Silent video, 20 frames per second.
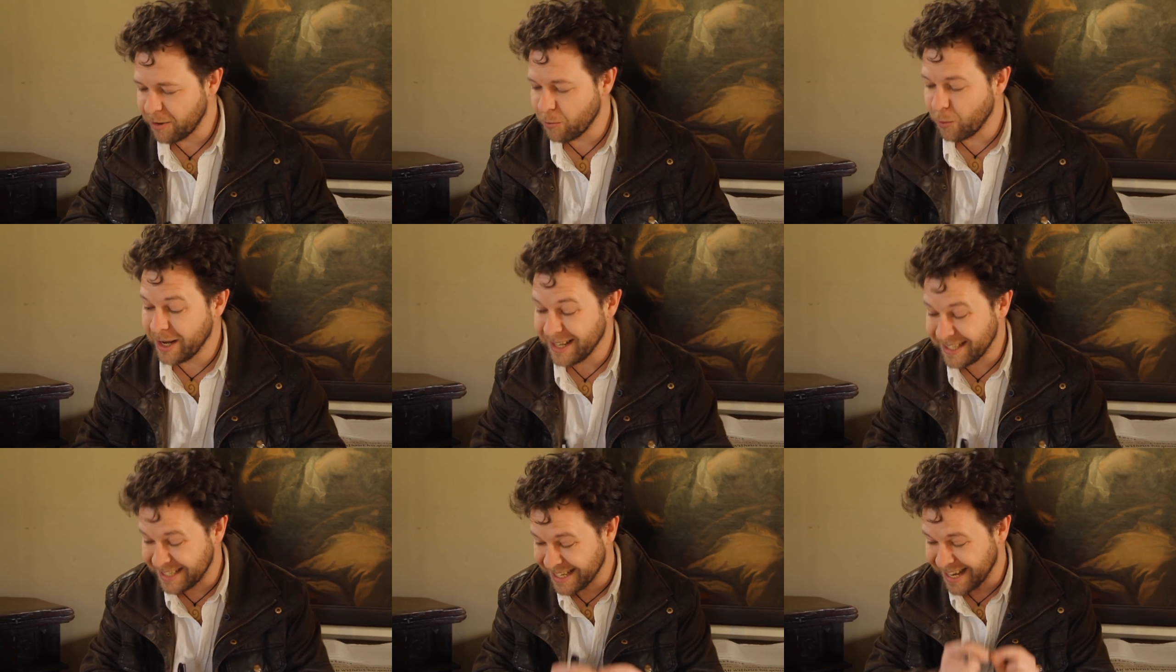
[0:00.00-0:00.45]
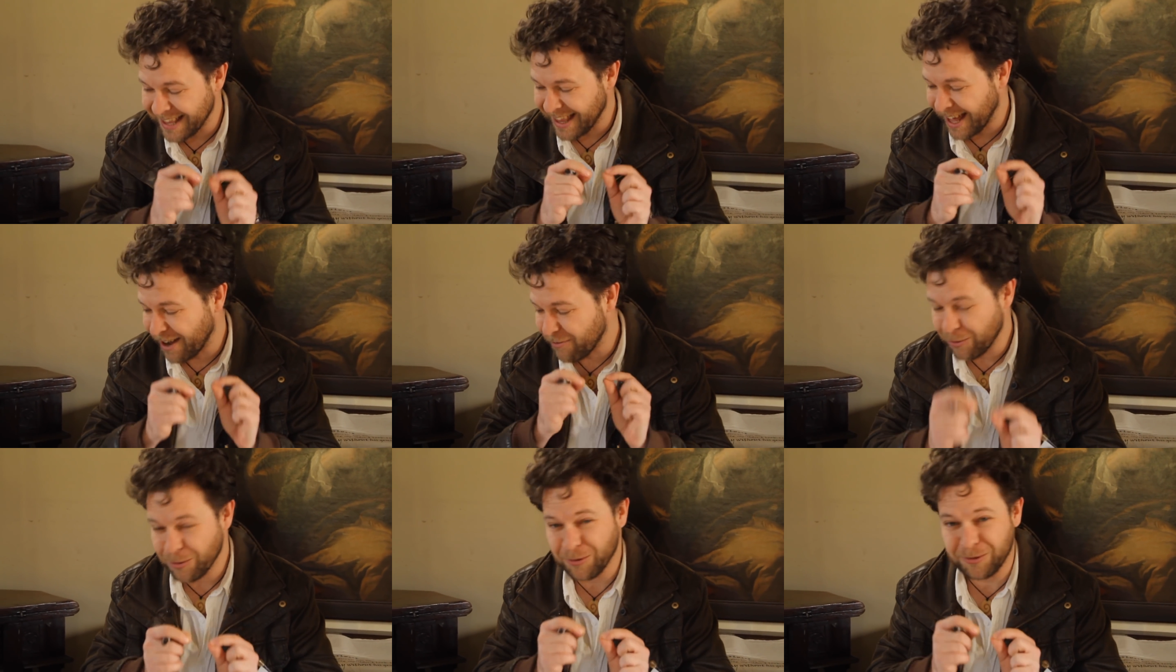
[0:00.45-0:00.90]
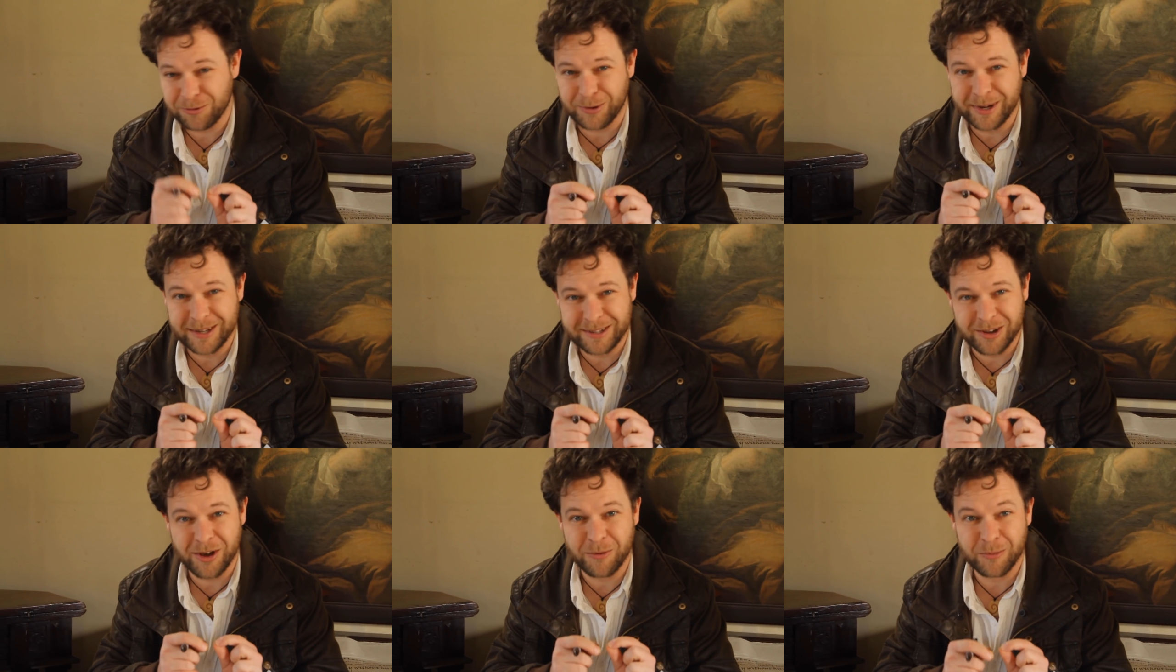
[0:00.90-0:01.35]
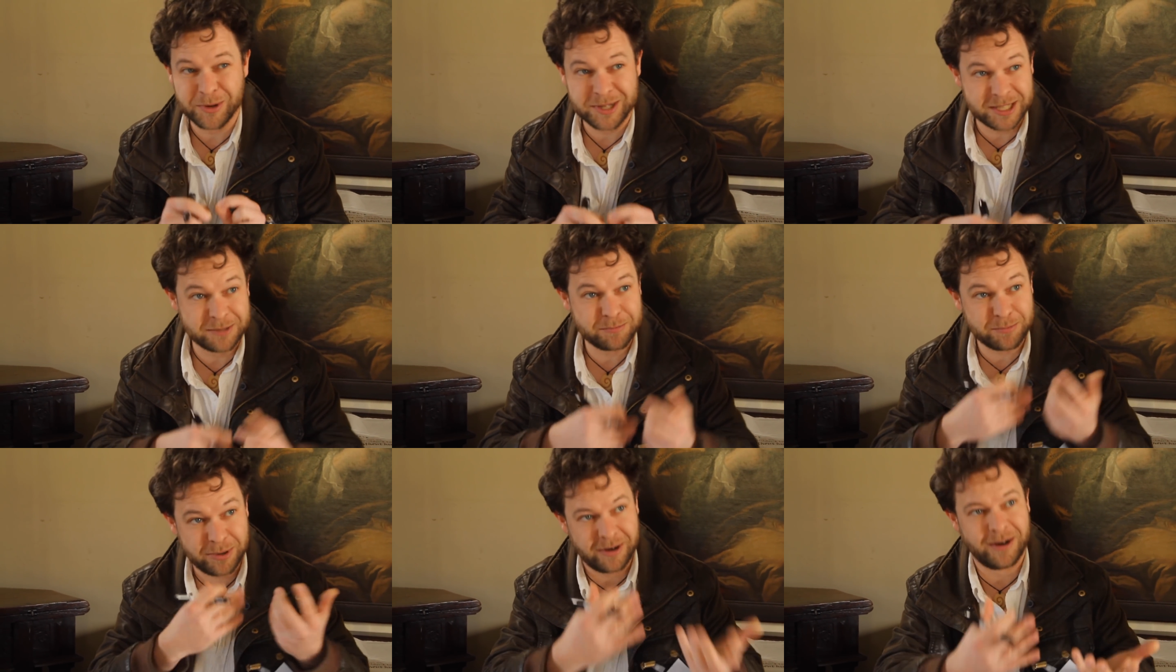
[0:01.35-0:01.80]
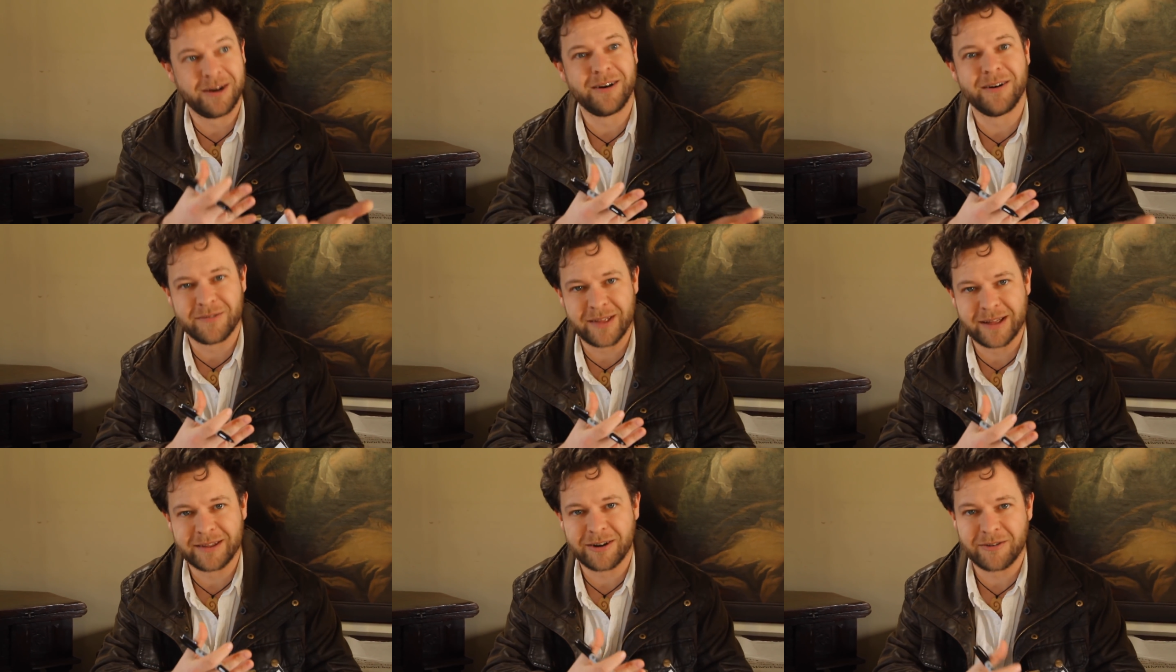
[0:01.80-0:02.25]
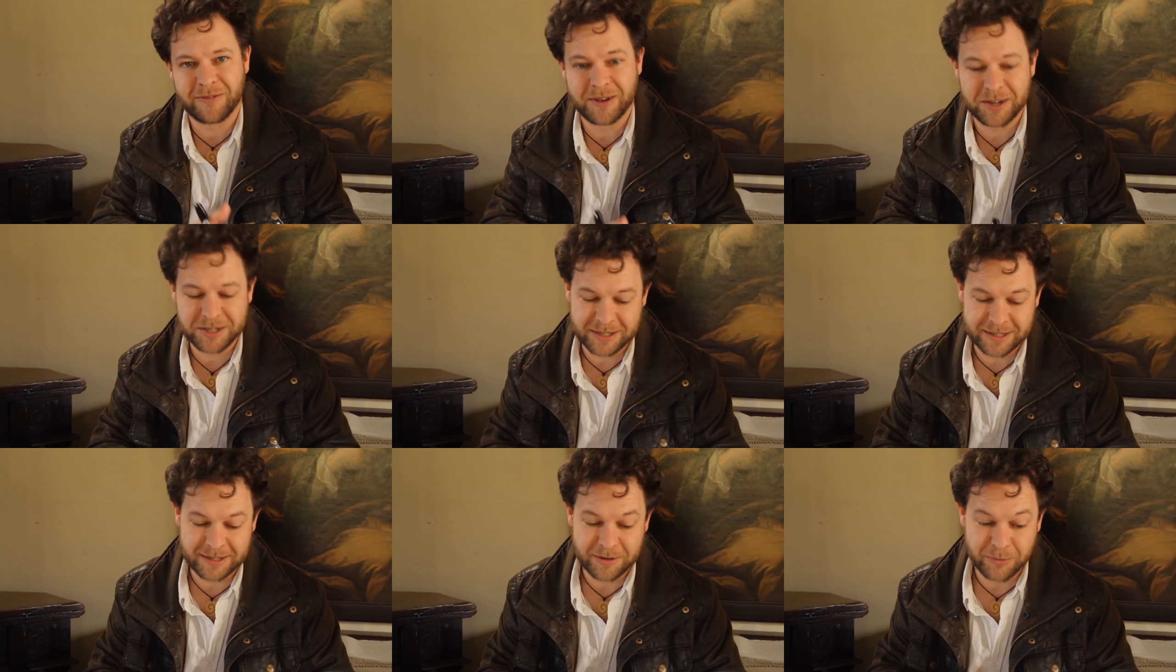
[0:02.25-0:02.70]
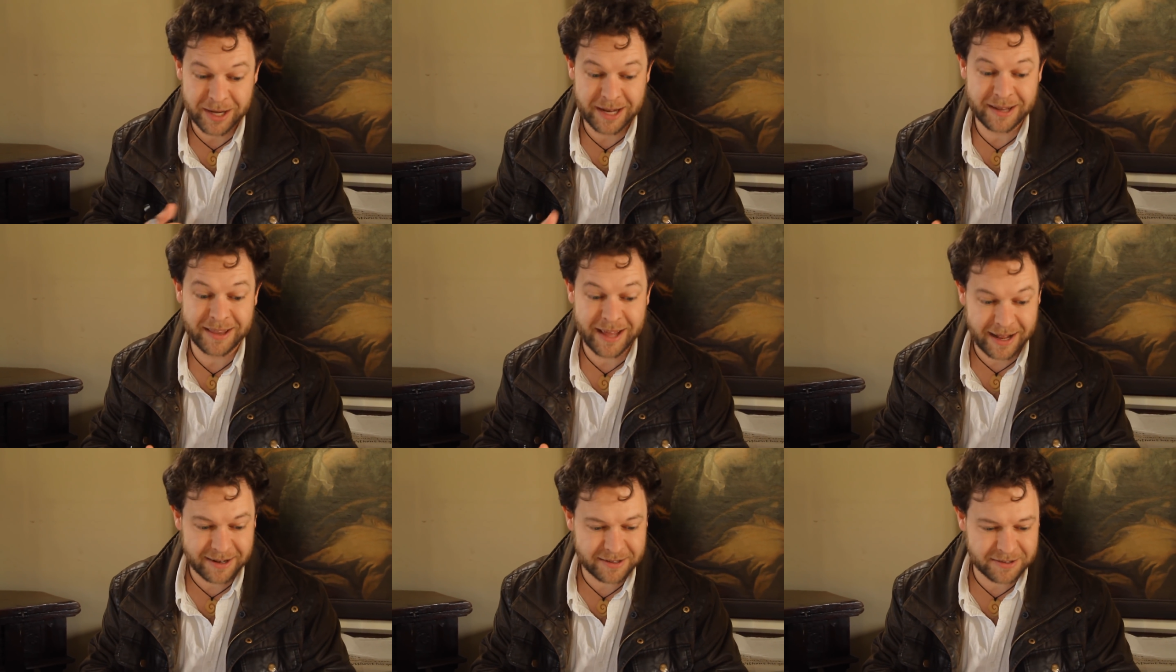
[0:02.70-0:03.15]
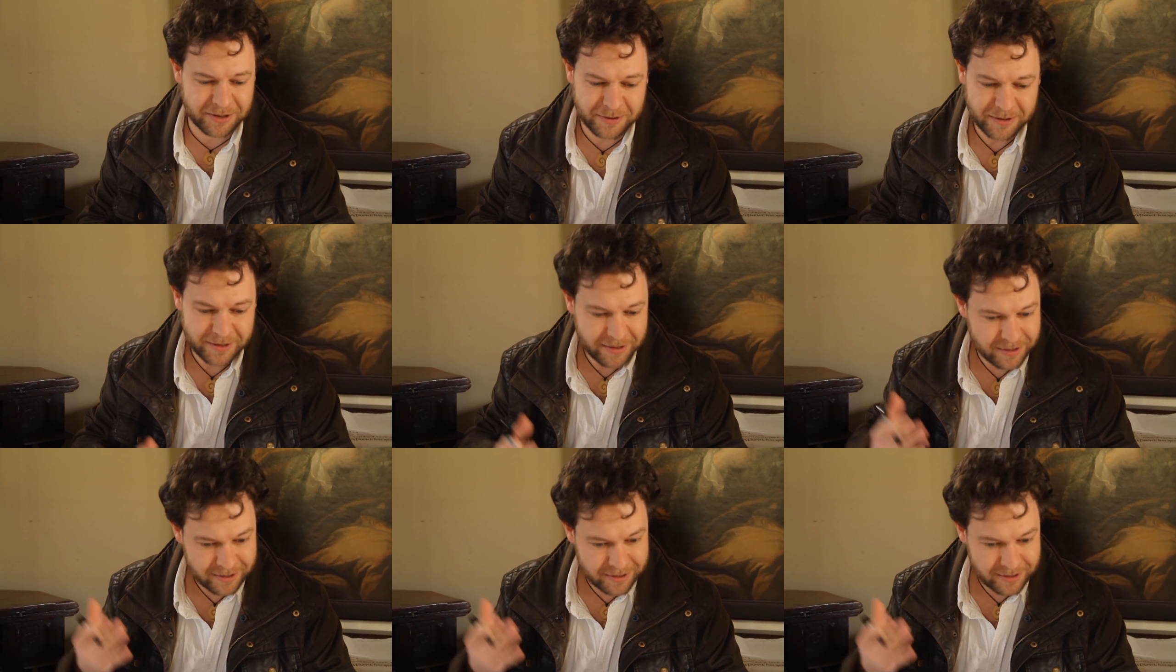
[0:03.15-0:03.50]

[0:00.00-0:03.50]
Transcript: we need to get that root 3 term, which is part of that derivation. We need that to